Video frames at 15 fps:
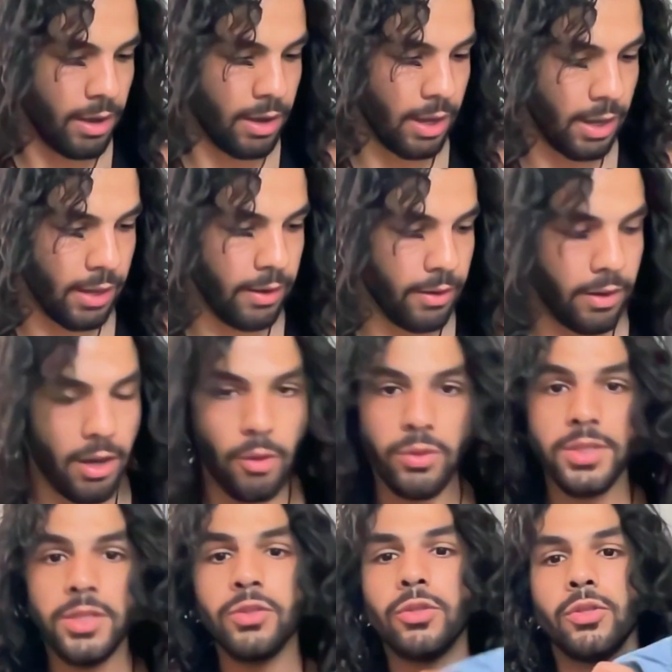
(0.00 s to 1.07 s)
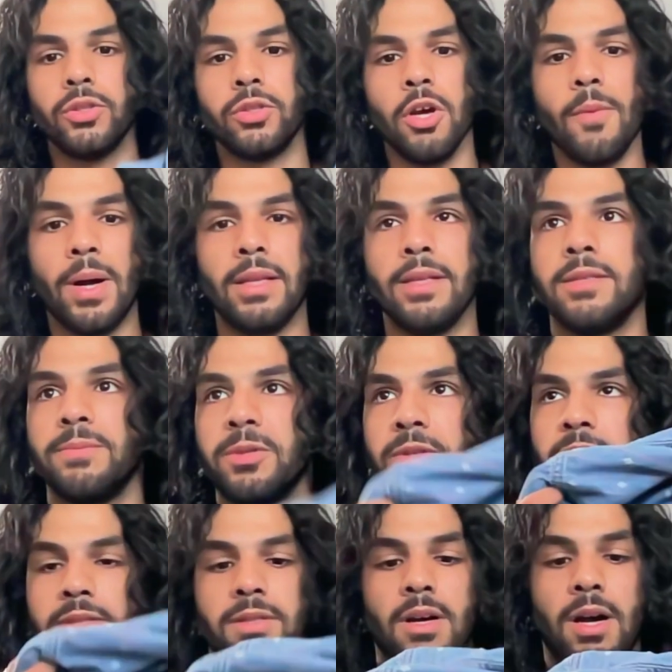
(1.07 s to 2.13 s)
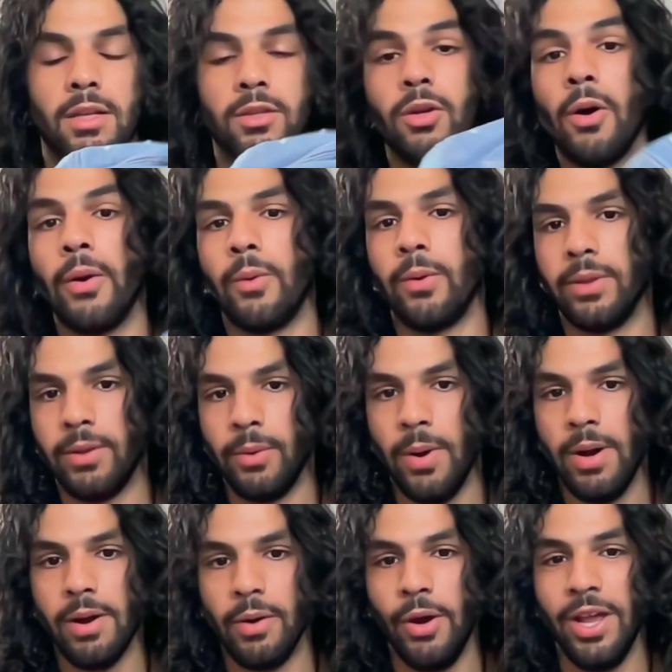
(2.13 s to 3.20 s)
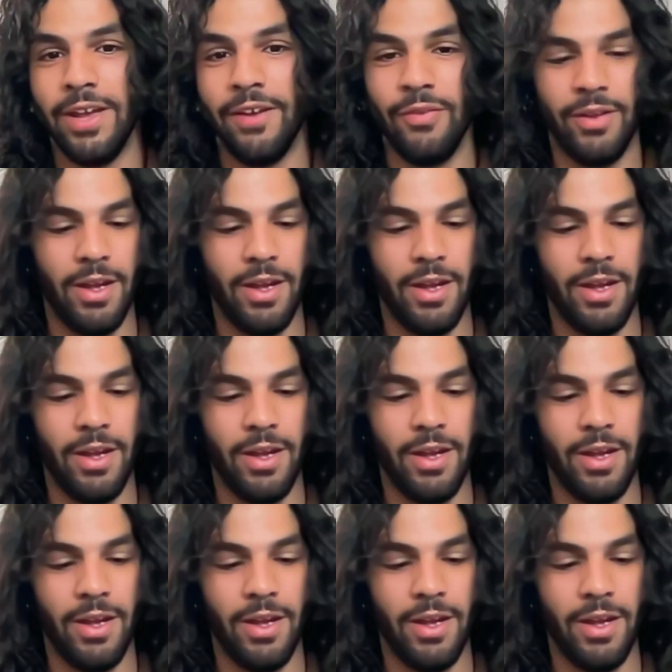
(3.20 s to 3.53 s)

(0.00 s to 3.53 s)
And I wasn't too sure about this because I don't know what to wear it with,